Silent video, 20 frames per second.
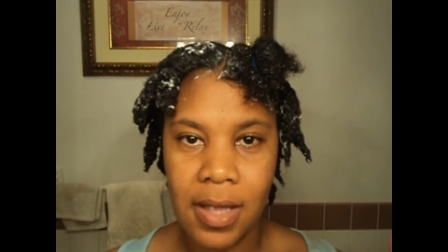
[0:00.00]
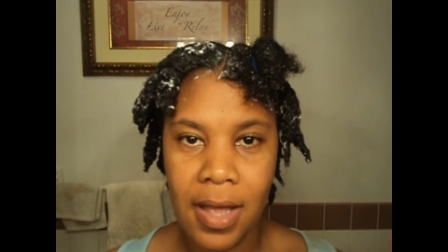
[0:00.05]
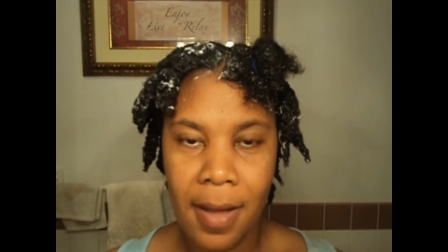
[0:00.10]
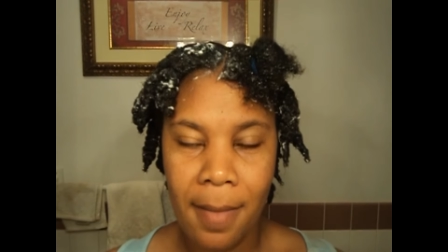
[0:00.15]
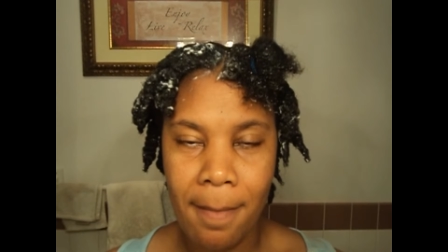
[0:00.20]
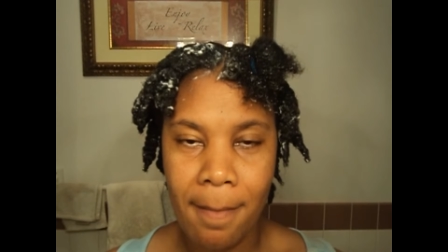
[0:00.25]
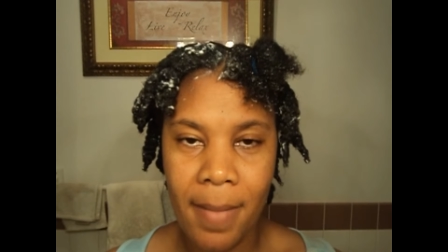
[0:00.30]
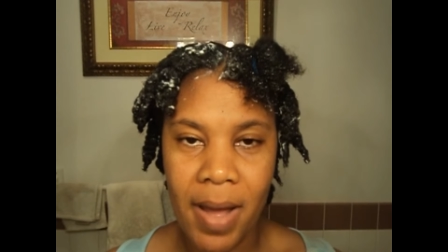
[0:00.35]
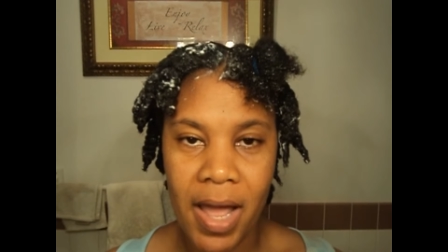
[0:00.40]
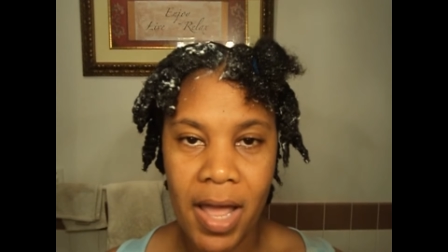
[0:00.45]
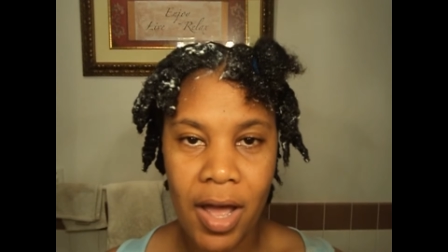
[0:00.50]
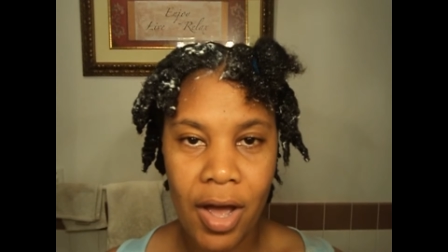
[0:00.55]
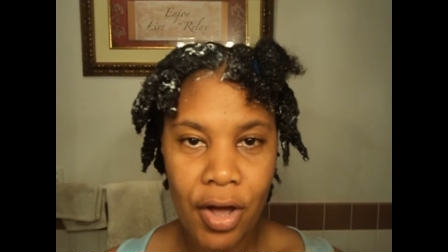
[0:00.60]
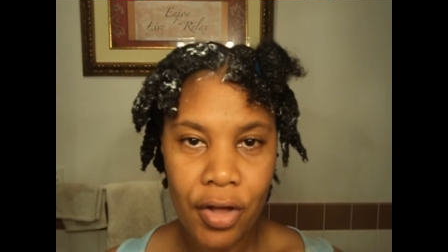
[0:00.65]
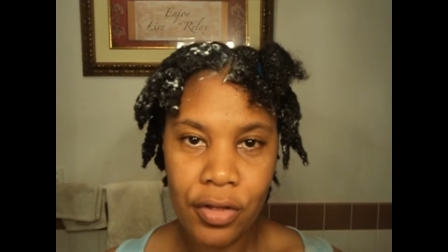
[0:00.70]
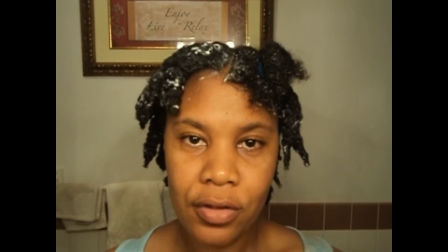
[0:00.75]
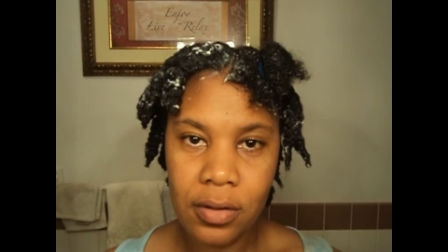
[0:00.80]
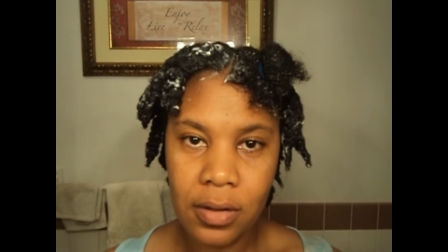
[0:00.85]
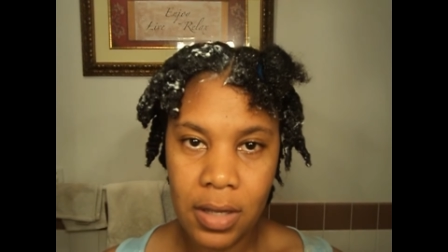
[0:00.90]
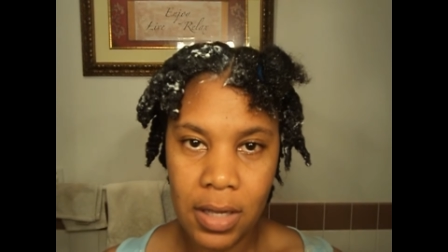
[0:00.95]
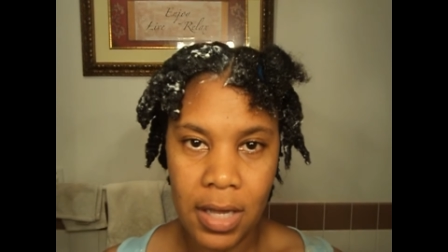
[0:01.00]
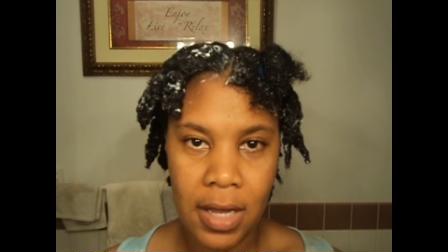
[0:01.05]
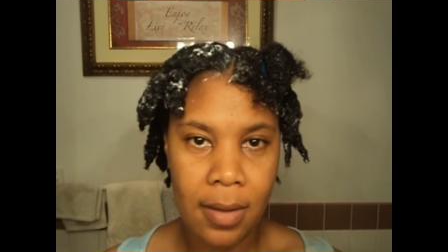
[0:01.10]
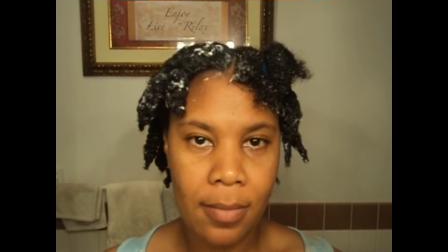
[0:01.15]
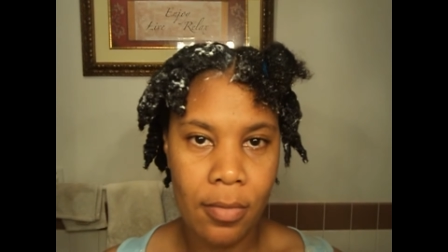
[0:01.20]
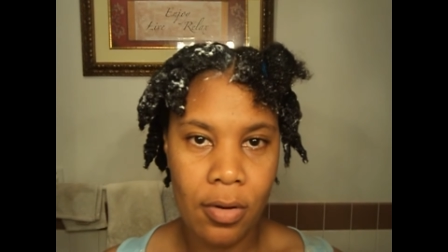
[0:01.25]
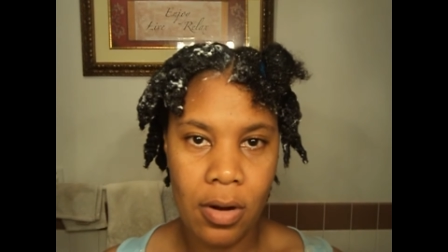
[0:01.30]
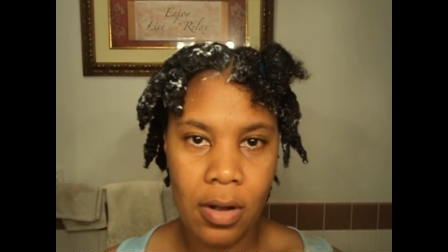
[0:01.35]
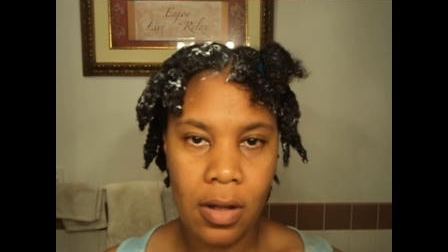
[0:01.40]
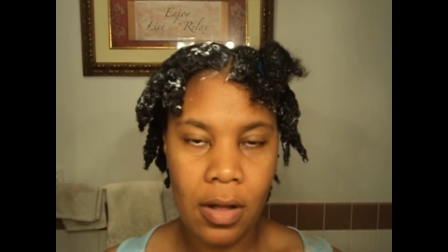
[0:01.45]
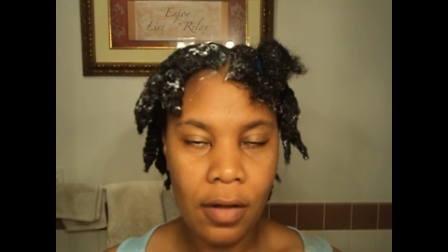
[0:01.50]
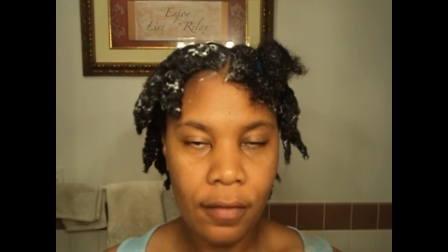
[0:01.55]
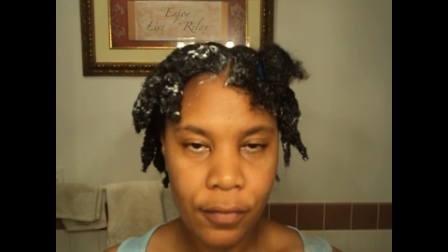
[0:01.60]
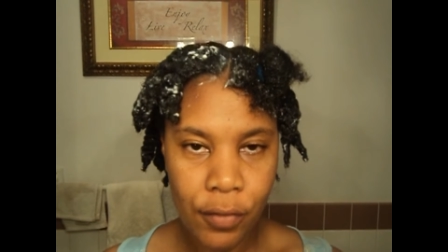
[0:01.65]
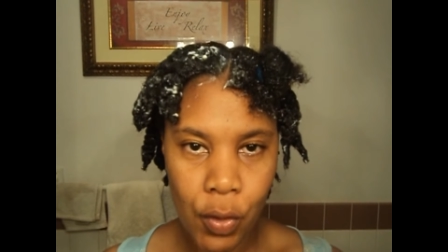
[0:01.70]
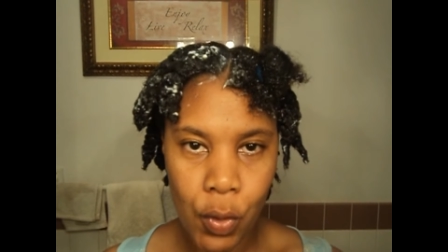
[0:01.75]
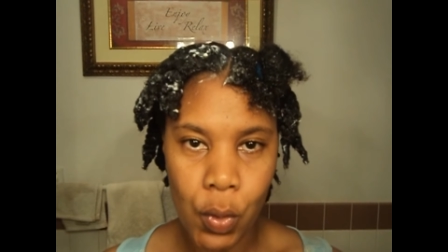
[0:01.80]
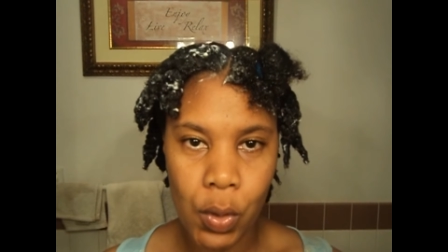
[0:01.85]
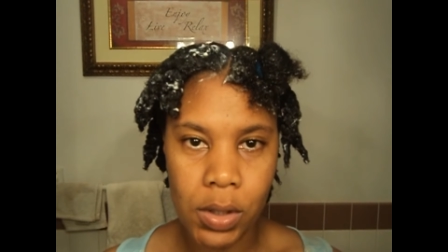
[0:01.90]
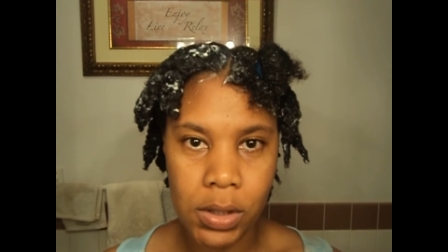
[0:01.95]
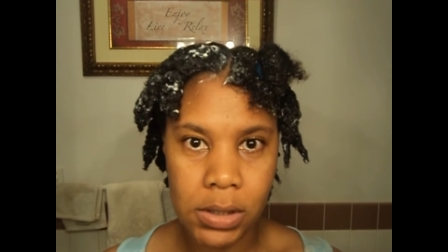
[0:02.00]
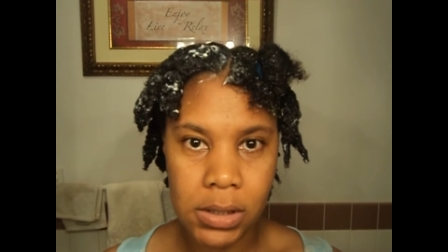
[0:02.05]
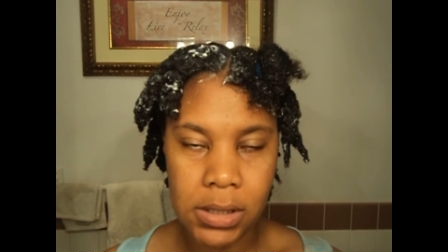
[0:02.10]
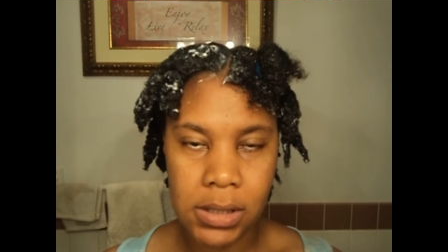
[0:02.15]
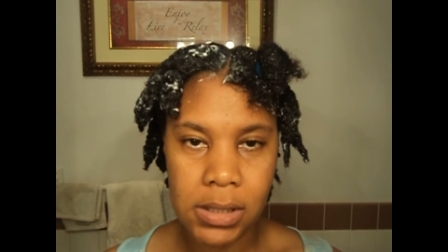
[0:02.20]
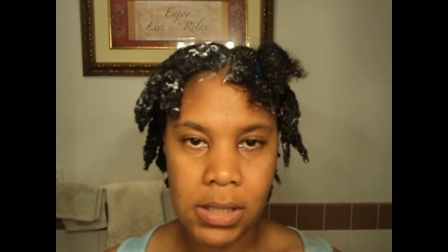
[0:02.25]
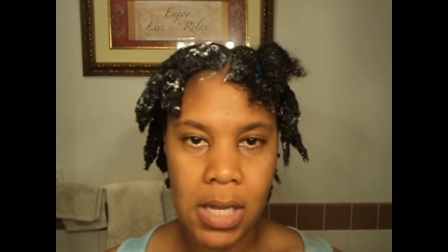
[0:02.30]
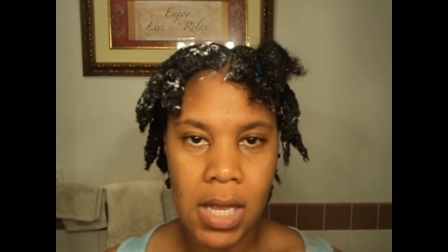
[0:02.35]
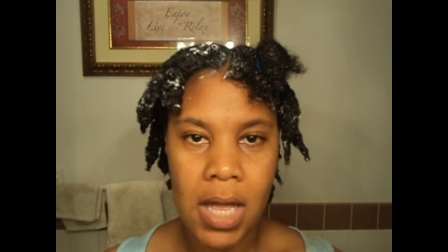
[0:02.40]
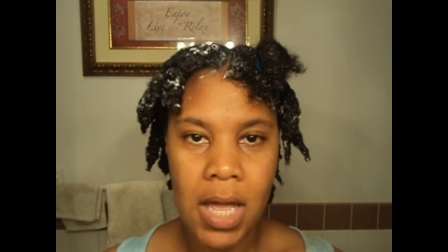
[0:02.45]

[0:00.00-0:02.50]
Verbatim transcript: my other camera, of course,